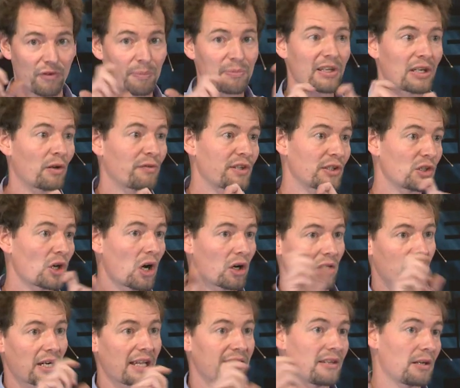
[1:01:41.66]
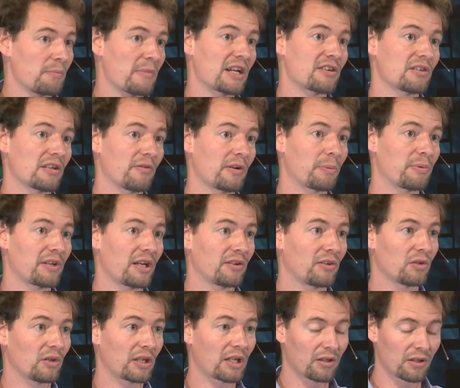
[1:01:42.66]
website of the talk at the Imaginary website.
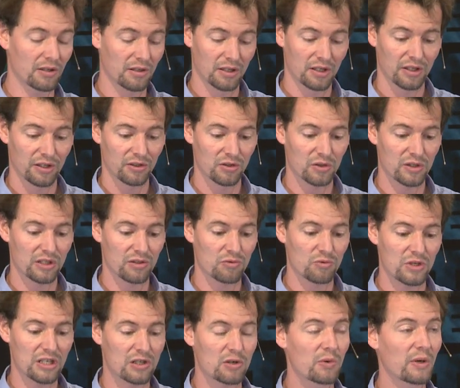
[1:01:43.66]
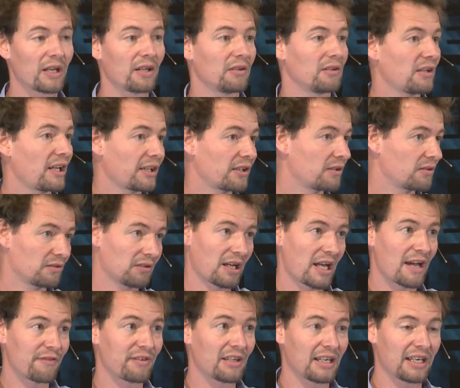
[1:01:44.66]
So you can you can recreate like
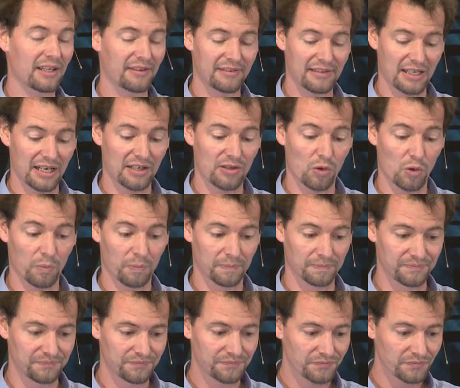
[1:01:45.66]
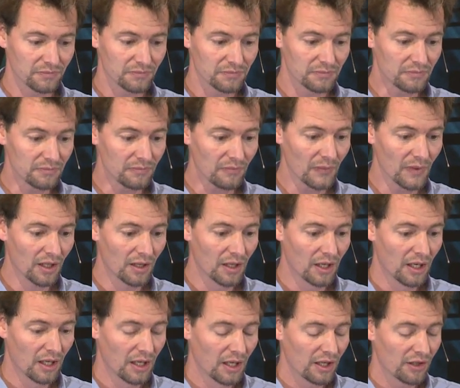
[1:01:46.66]
have the links then at home.
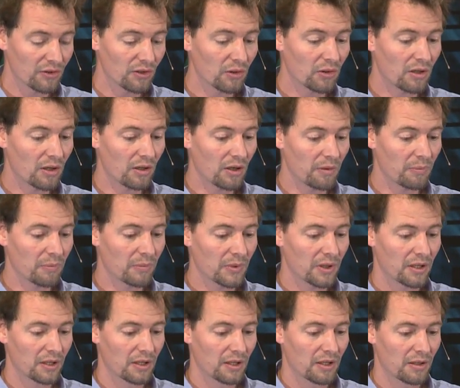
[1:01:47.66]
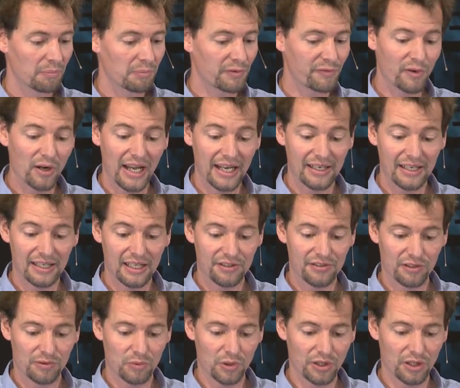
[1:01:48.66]
So um, before ending, I
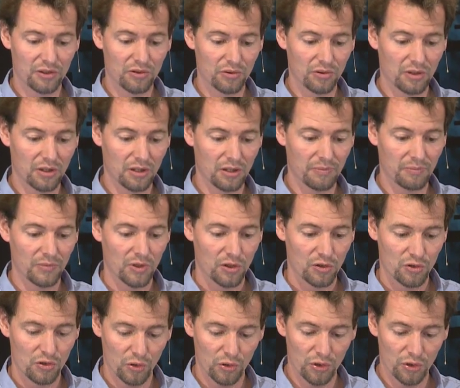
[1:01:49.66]
just wanted to um, show